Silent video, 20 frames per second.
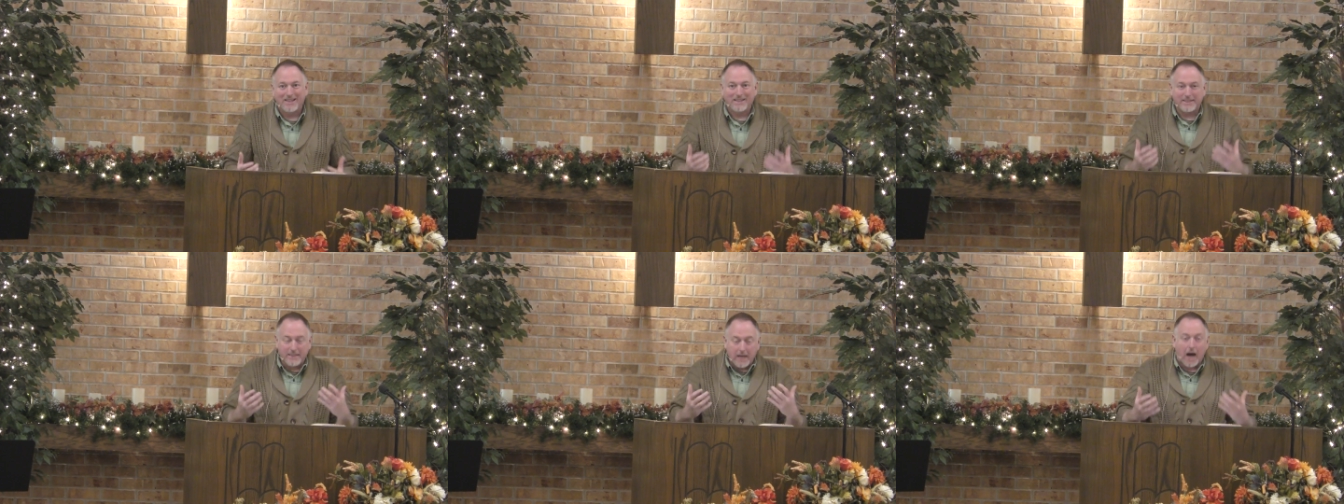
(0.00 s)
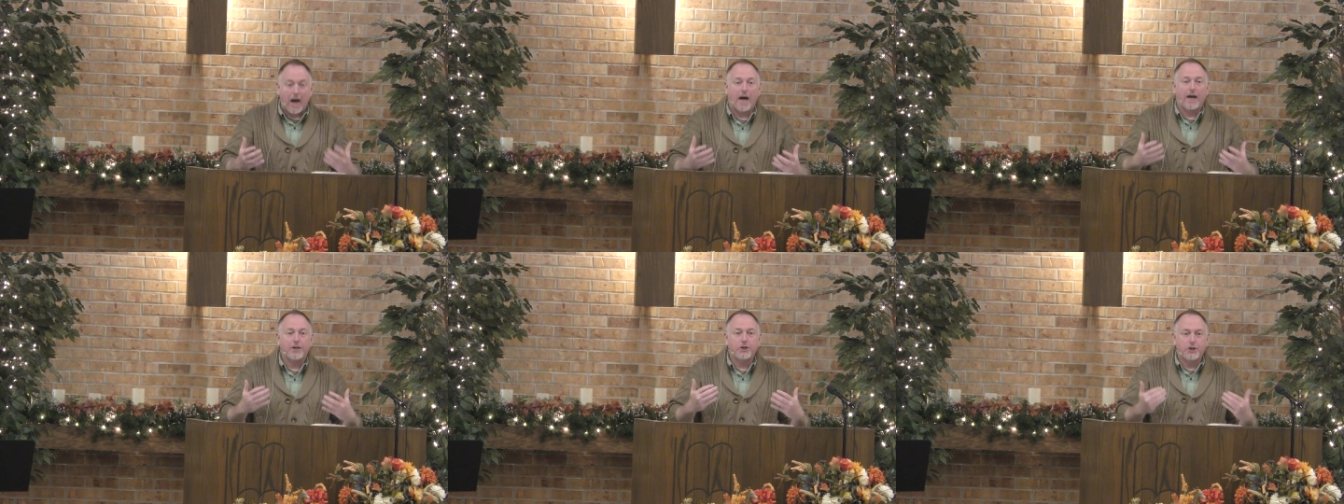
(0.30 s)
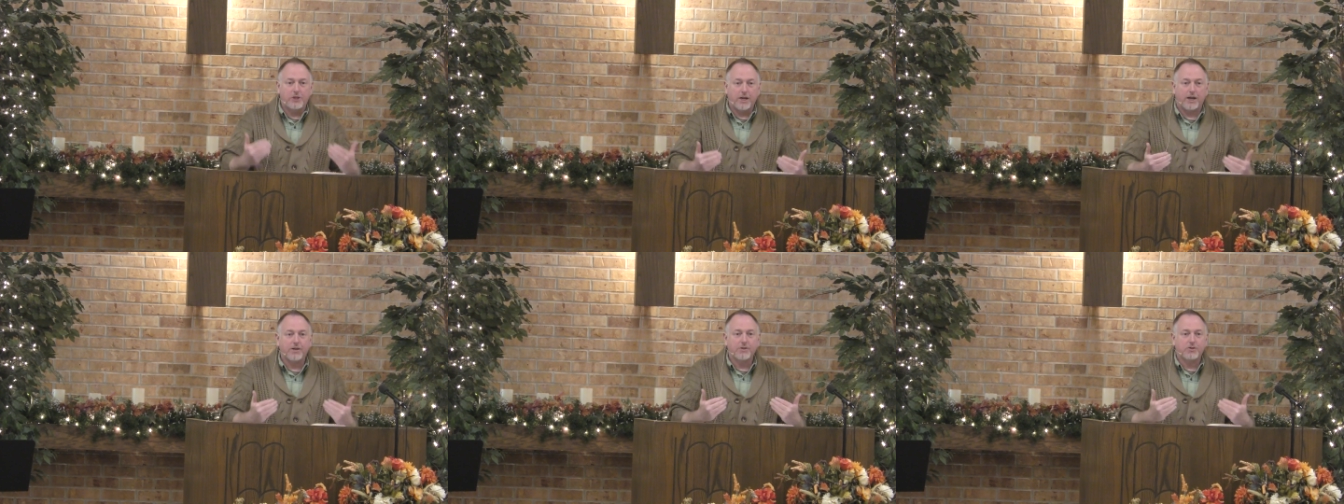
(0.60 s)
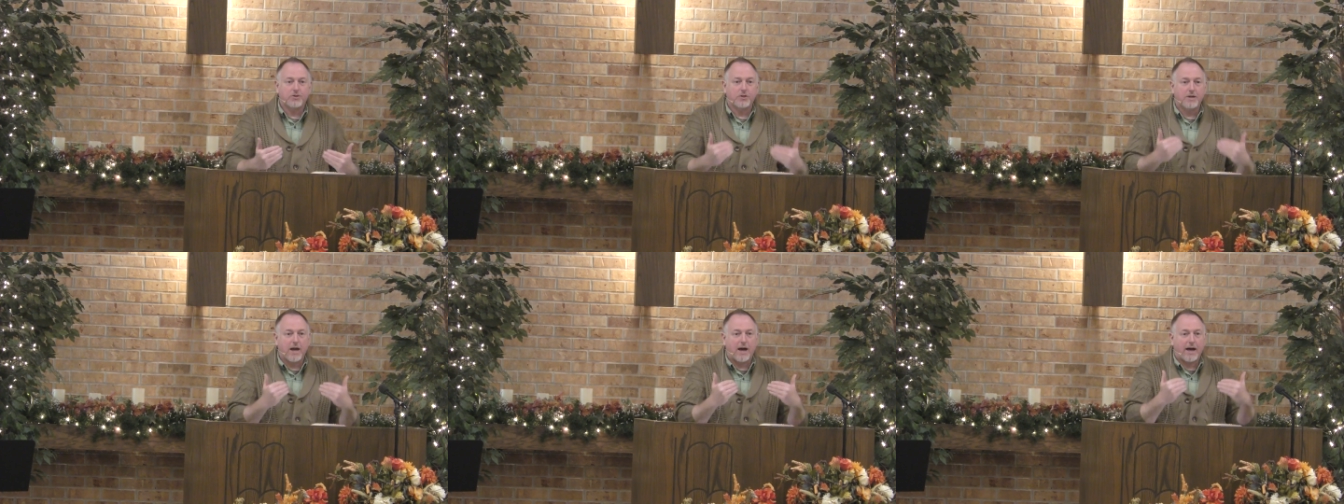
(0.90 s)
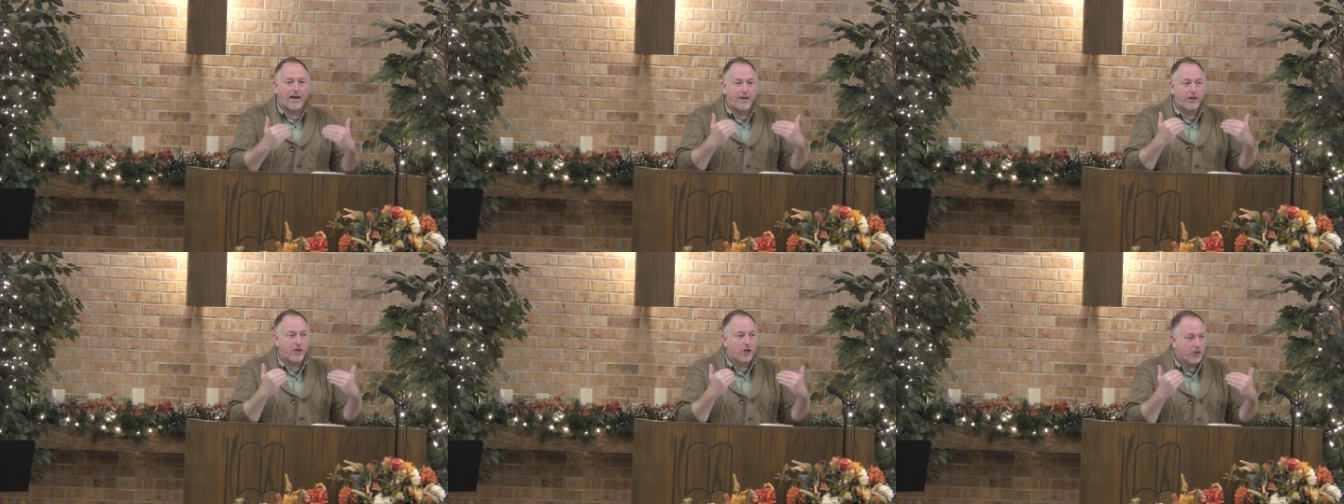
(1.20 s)
God does
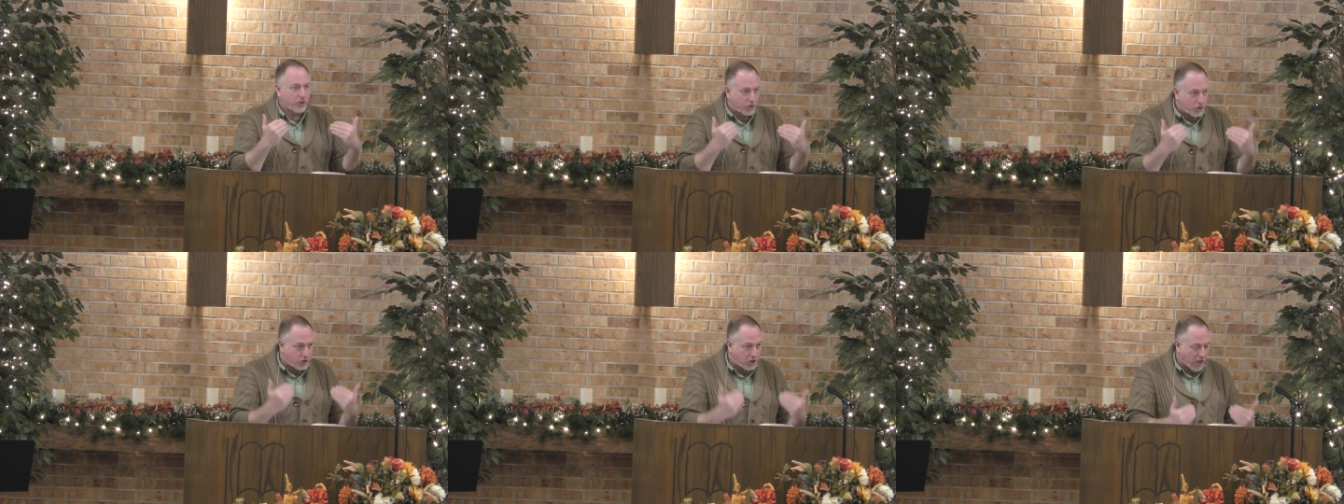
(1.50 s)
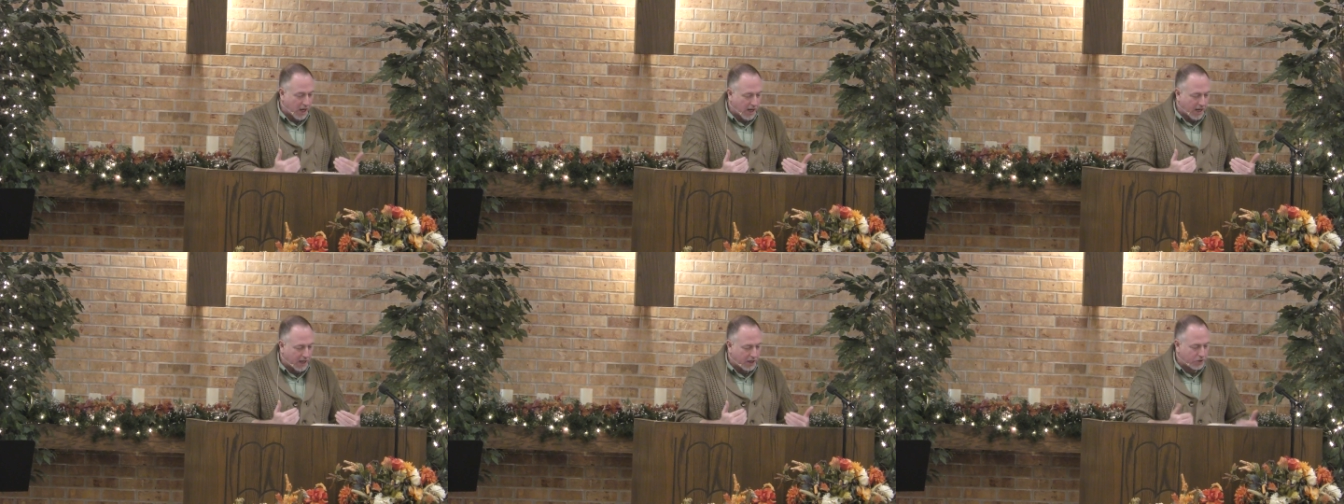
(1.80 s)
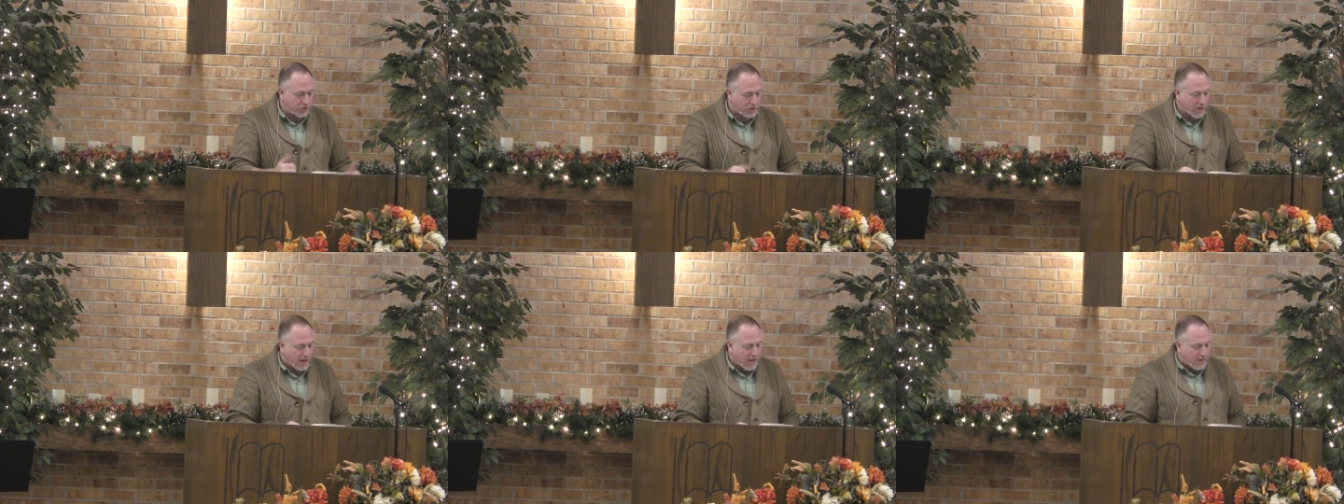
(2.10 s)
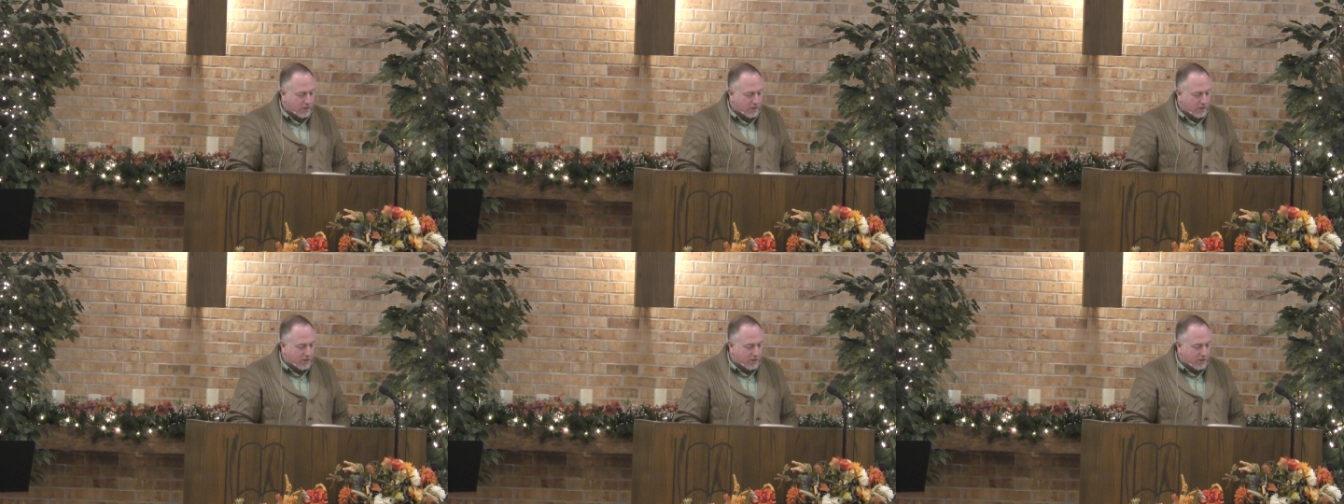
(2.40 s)
not change.